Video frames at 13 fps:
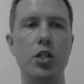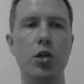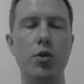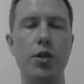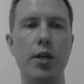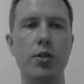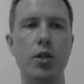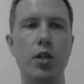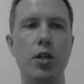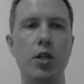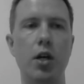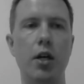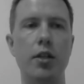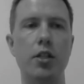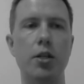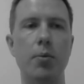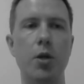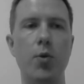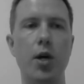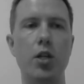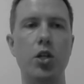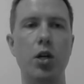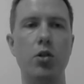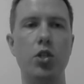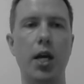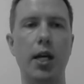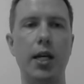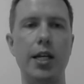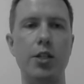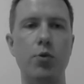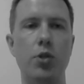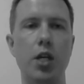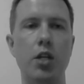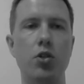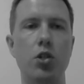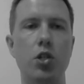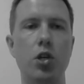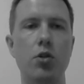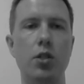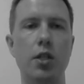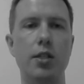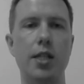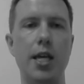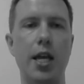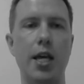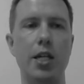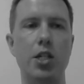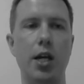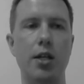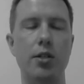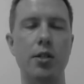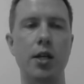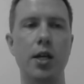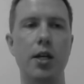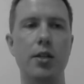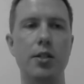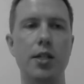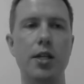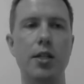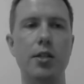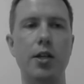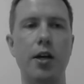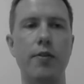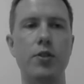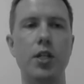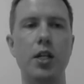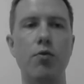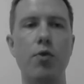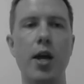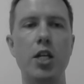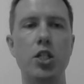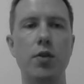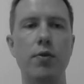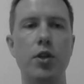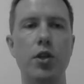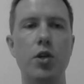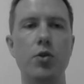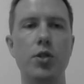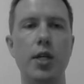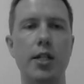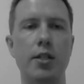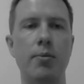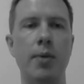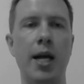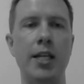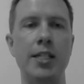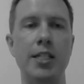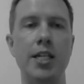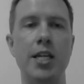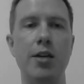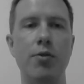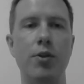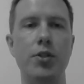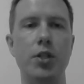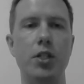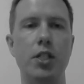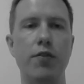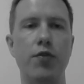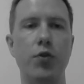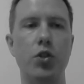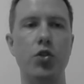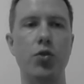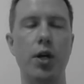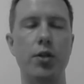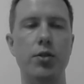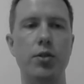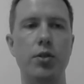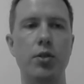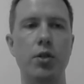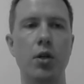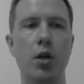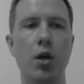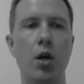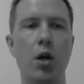In 2009, the WHO checklist was introduced into the NHS, and since I have seen a range of enthusiasm and adherence at different trusts.